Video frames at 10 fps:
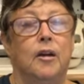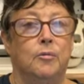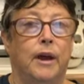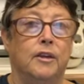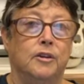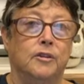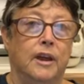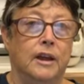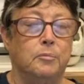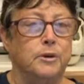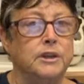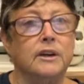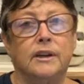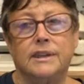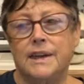rather than,
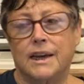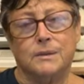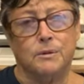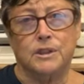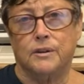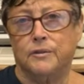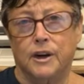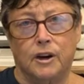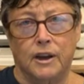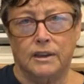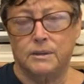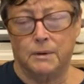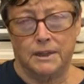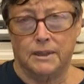particularly textbooks are very expensive.